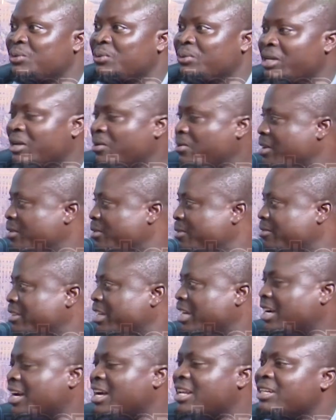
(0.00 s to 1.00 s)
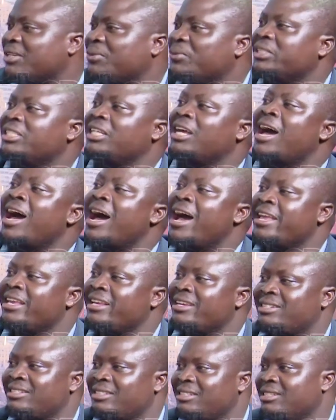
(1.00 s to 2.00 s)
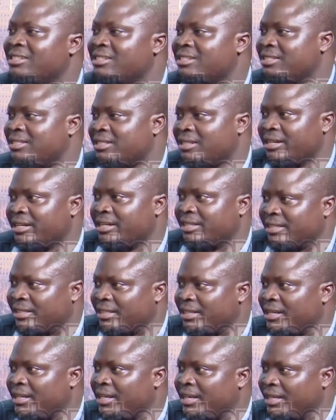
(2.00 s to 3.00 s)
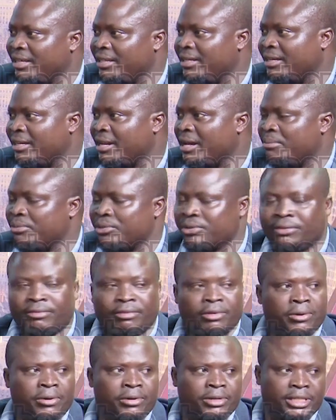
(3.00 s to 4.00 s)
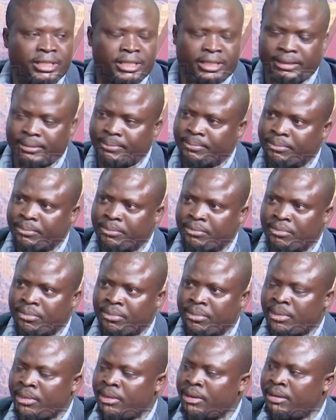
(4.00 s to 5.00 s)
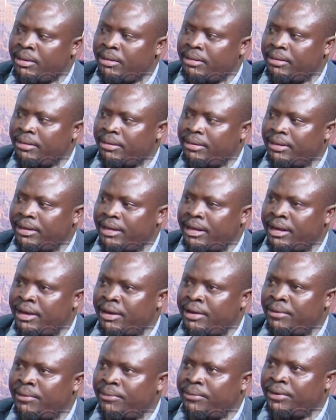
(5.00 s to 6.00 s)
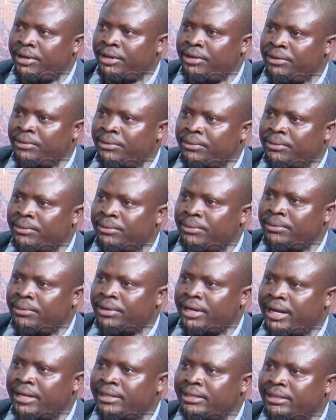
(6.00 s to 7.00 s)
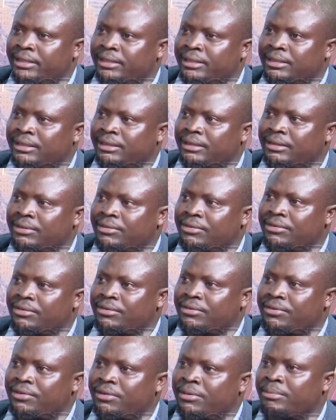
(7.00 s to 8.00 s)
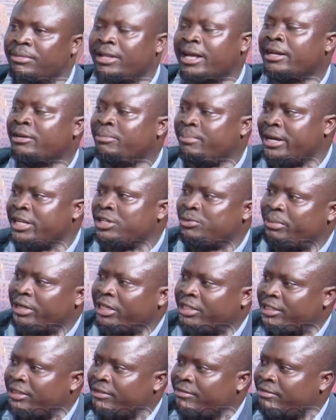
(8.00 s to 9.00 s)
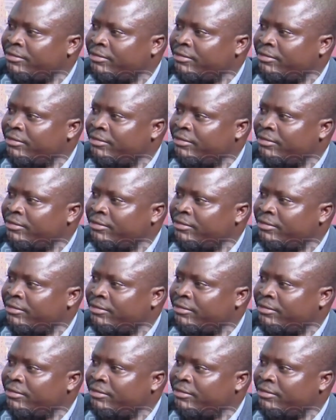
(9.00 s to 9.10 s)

We are one of the countries with the highest interest rate in terms of loans. Mm. Uh, when you look at it from that perspective,